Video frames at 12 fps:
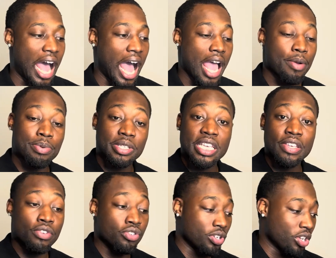I believe
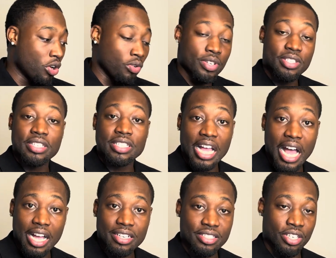you should go into
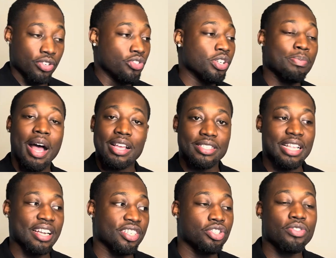stocks. You should buy
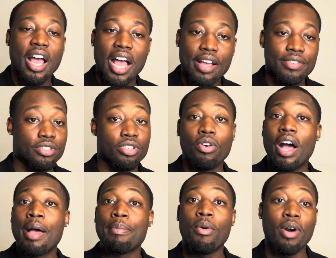stocks that you have. So,
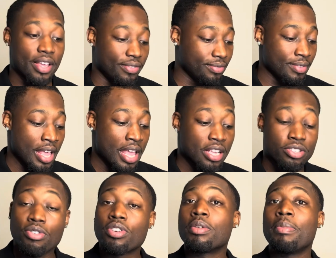and my wife
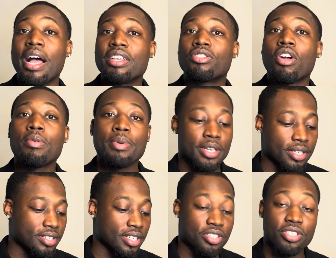told her to buy
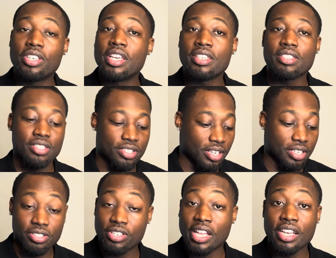Starbucks because she
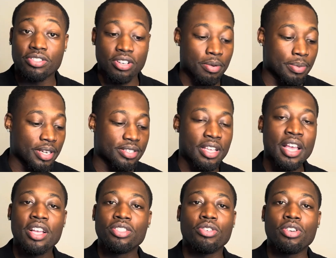likes Starbucks.
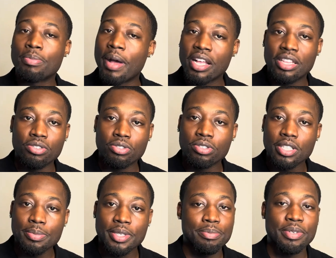Told her to buy
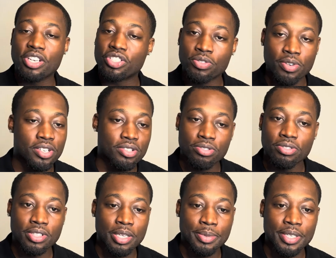Lululemon because she wears
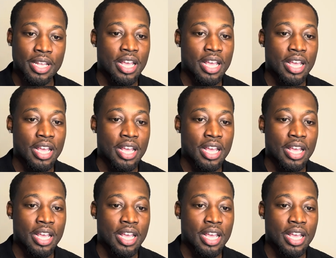Lululemon.